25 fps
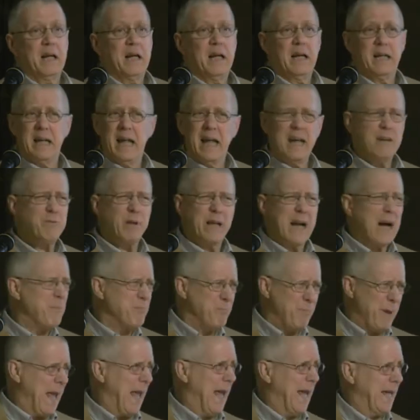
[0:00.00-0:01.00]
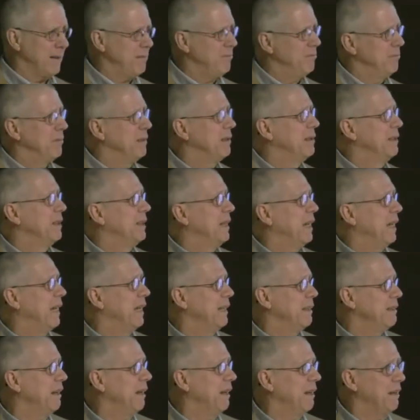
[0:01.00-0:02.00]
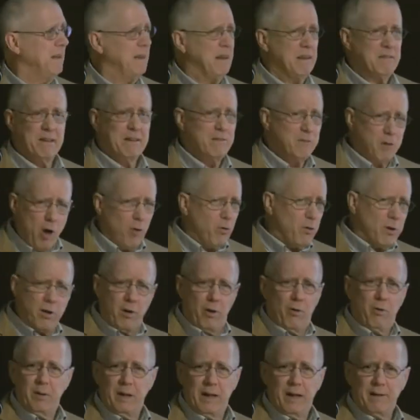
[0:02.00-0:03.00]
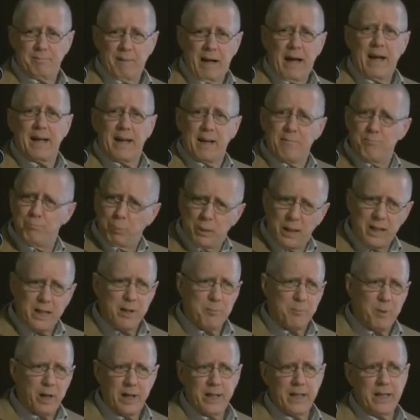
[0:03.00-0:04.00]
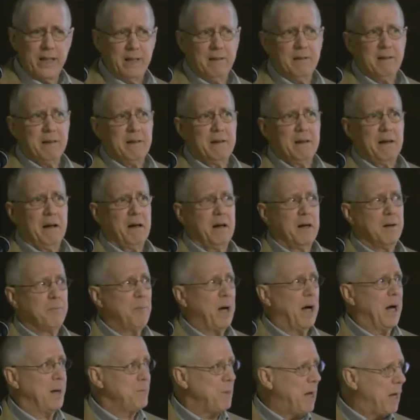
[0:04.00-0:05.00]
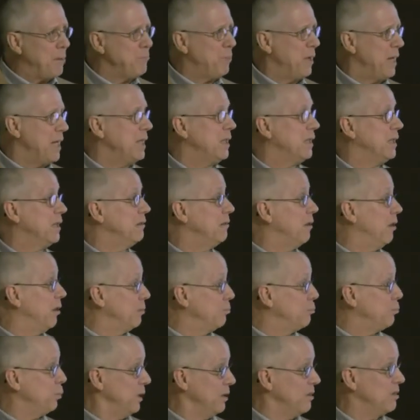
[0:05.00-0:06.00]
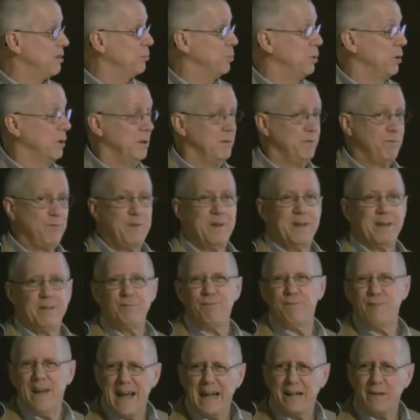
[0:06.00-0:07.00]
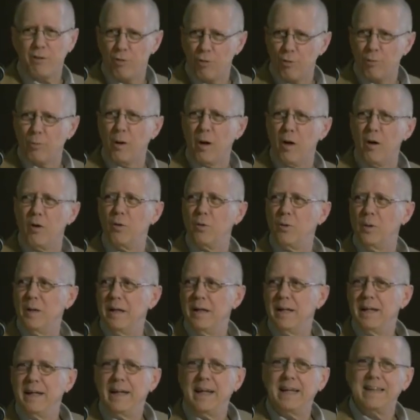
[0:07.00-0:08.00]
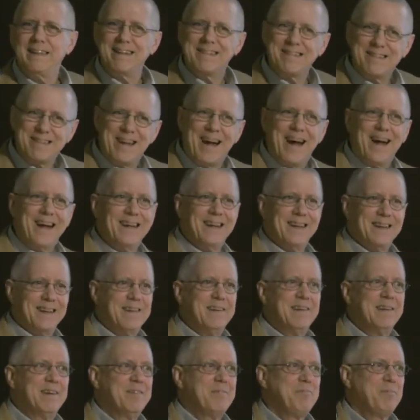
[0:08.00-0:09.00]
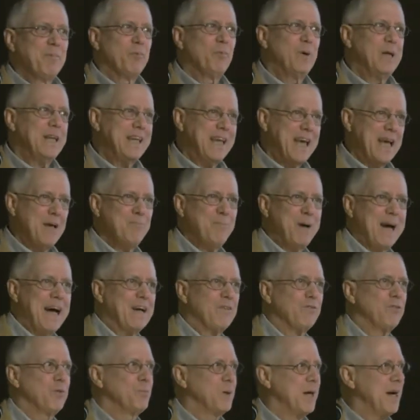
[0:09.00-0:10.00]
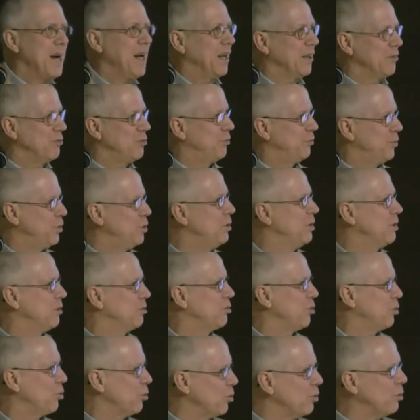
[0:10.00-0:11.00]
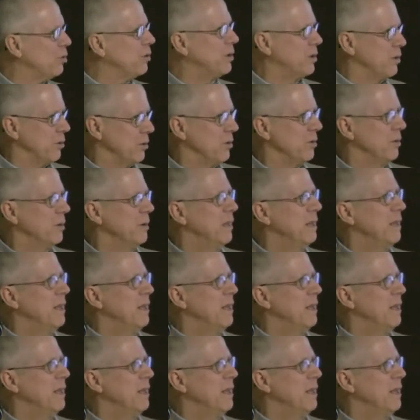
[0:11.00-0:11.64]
And Henry got mad. And uh, he said, no, no, I have plenty of money. Uh, I'm not paying it on principle. And in, in fact, Thoreau had decided when he came back from college a few years earlier